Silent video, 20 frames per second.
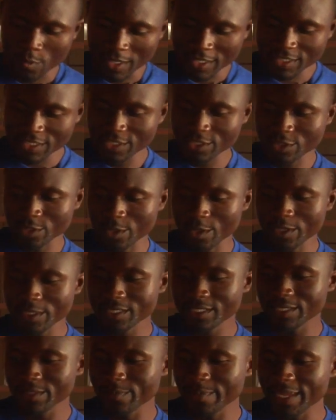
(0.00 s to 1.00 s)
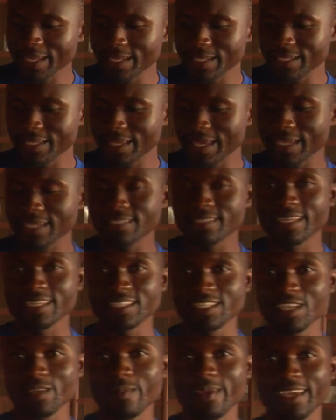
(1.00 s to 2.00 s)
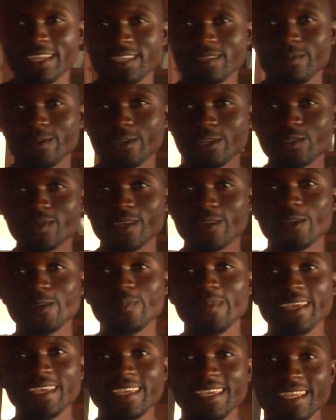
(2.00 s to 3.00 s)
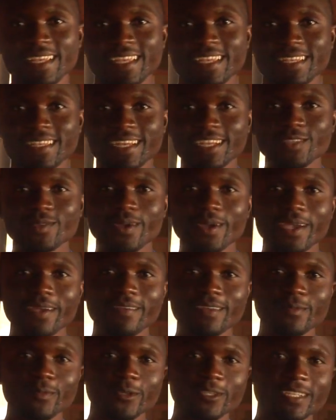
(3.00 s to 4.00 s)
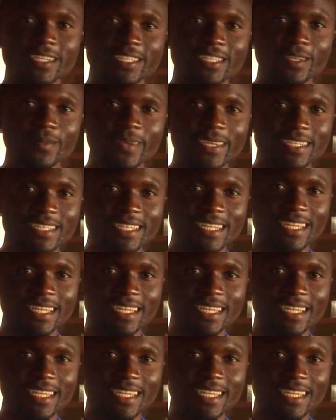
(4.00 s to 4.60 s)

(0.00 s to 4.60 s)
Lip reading: What is only remaining here is the cement, because we are not making it, that's why we haven't put the cement